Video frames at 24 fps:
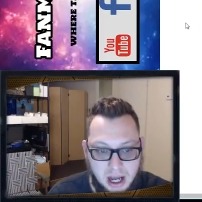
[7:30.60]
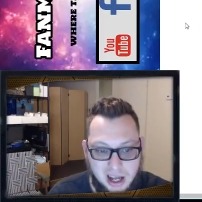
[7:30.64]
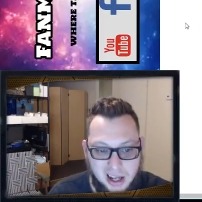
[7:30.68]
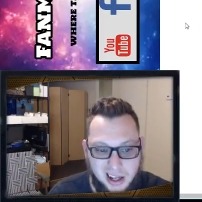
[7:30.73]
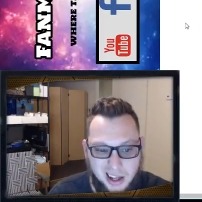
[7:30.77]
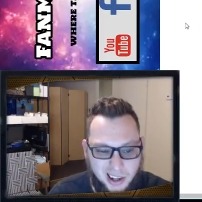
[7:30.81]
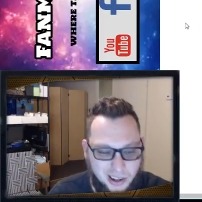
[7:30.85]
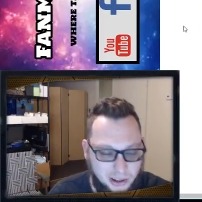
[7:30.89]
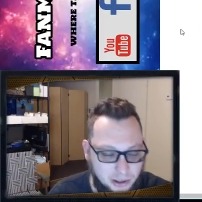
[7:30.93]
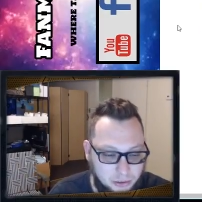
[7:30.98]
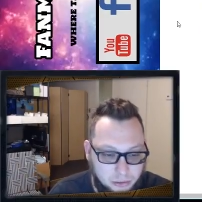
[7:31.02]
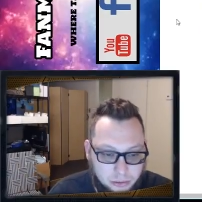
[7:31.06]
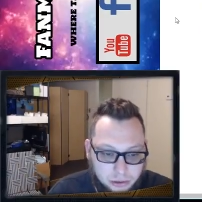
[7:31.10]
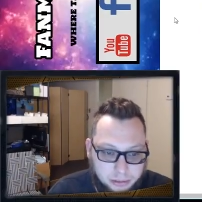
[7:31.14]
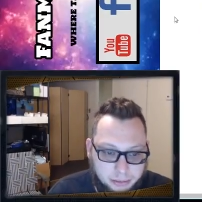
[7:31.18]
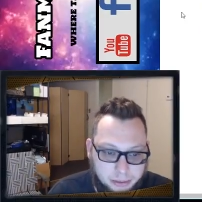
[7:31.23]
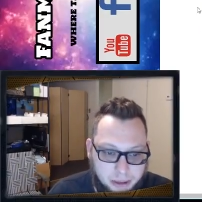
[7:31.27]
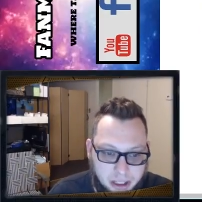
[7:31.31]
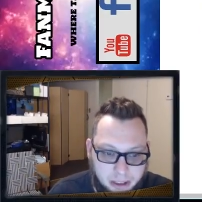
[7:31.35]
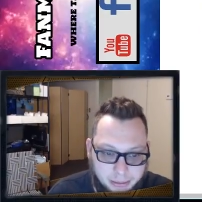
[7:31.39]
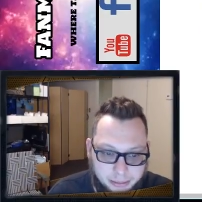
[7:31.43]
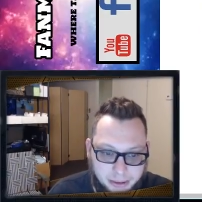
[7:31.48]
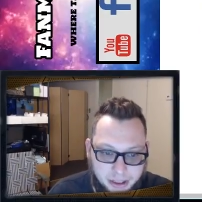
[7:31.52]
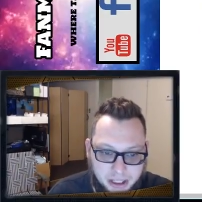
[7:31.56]
Only real
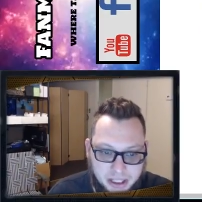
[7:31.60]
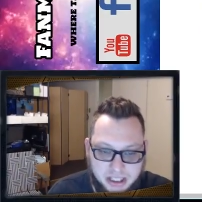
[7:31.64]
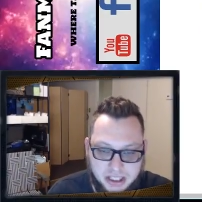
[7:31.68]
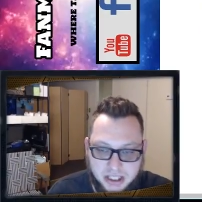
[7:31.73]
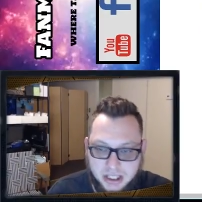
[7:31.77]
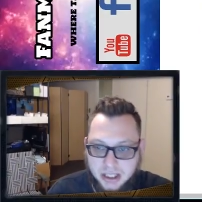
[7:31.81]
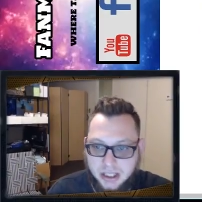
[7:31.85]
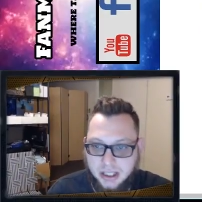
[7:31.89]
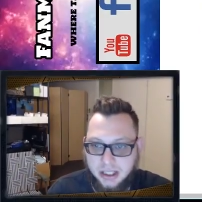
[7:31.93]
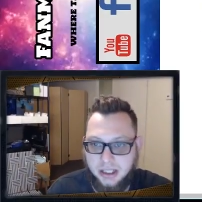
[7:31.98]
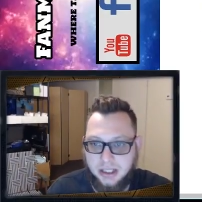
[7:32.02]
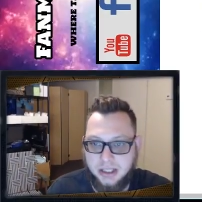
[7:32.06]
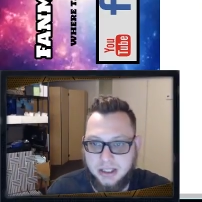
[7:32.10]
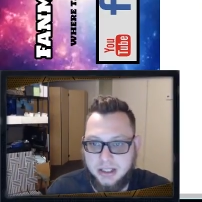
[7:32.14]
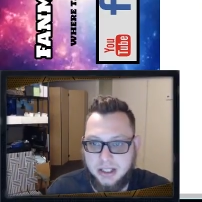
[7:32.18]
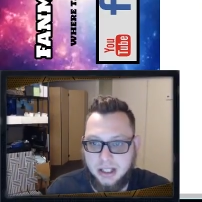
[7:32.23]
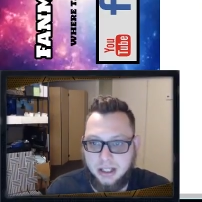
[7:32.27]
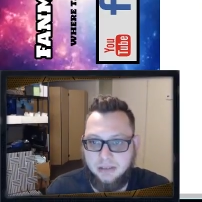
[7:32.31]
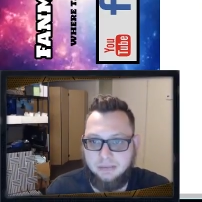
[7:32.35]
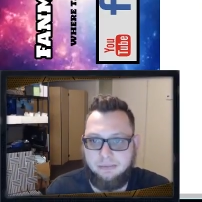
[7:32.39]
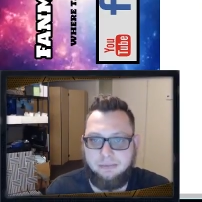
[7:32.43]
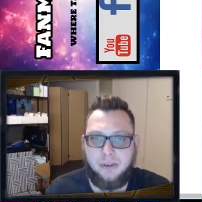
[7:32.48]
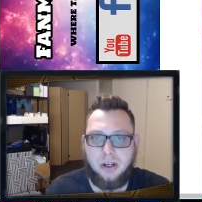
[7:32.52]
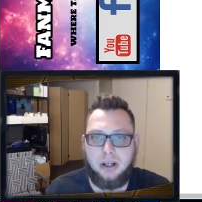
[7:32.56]
meta play it's gonna get is like
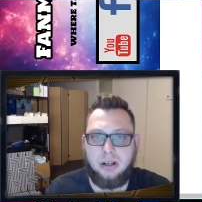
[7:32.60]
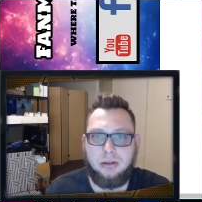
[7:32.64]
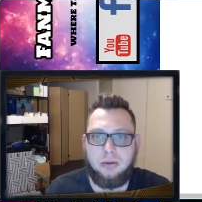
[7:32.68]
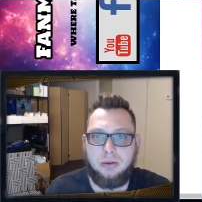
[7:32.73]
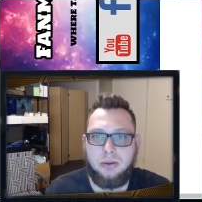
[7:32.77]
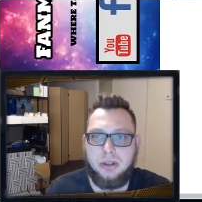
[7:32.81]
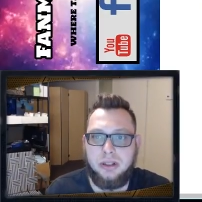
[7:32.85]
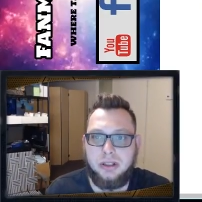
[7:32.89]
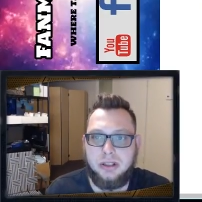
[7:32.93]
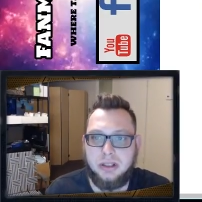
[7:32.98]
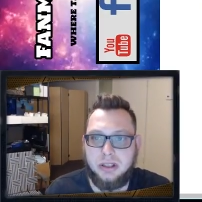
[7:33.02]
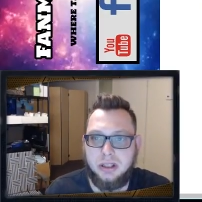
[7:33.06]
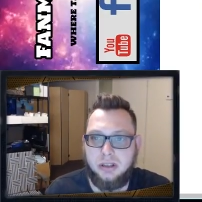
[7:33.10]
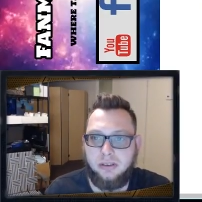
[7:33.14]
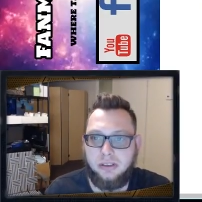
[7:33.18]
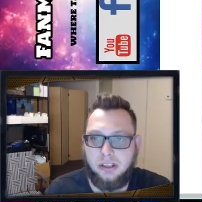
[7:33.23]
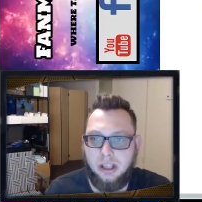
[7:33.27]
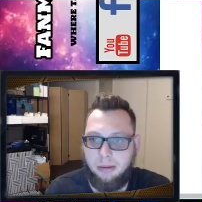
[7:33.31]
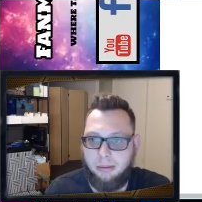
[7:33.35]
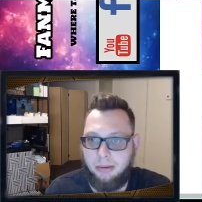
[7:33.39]
Infernoid and stuff like that,